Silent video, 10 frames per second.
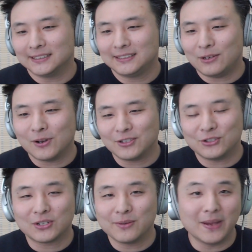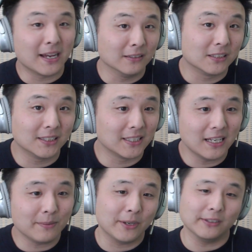they want you to come back and listen
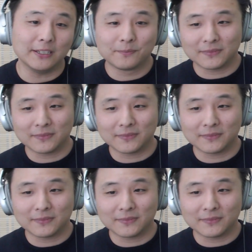again, apparently.